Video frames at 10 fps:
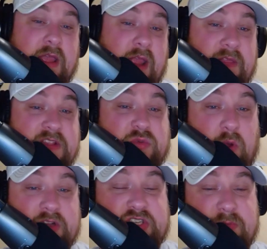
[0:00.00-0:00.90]
And these
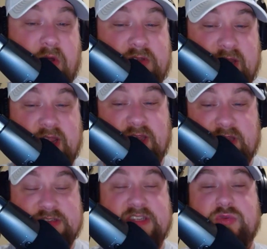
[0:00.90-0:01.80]
weren't small dink and
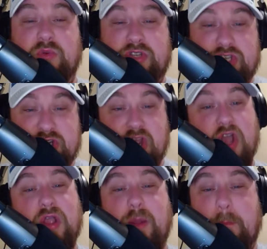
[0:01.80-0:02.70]
dunks. These were
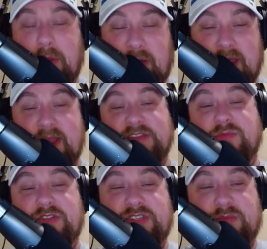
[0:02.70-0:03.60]
chunk
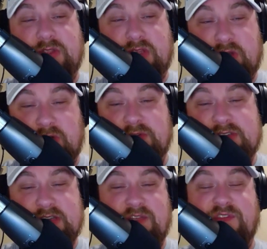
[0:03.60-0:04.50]
plays, which is what the
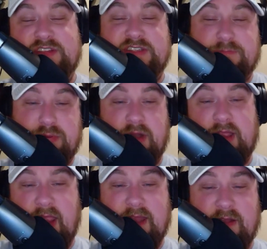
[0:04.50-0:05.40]
Colts defense is
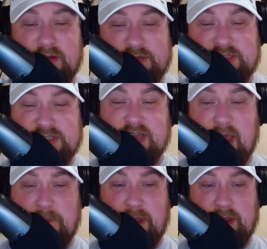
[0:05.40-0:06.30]
predicated on
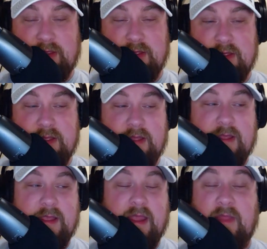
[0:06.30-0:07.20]
stopping.
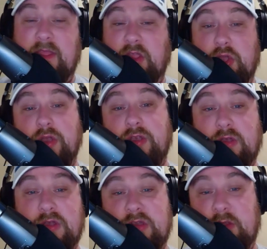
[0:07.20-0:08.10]
And they couldn't
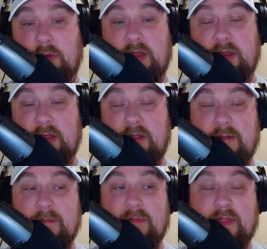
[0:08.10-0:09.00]
do it.
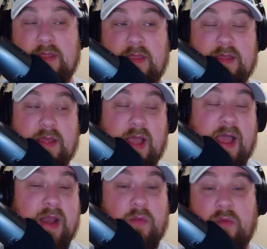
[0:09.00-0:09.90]

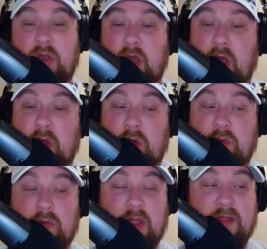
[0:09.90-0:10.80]
I don't
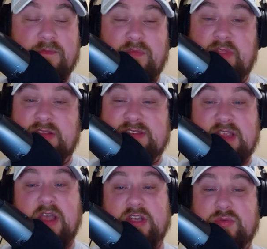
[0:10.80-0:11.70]
know if the
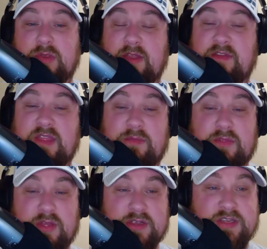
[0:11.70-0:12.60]
Seahawks were giving them
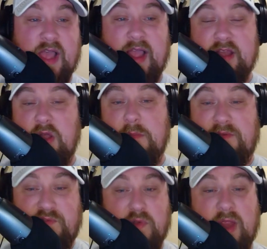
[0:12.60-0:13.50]
looks. I know
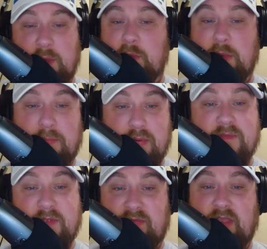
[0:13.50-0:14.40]
beforehand when we
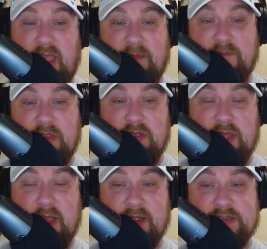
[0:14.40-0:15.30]
previewed the game for you
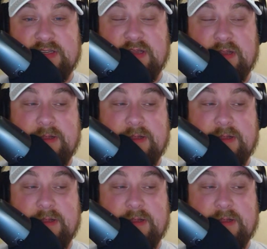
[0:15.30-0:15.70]
guys,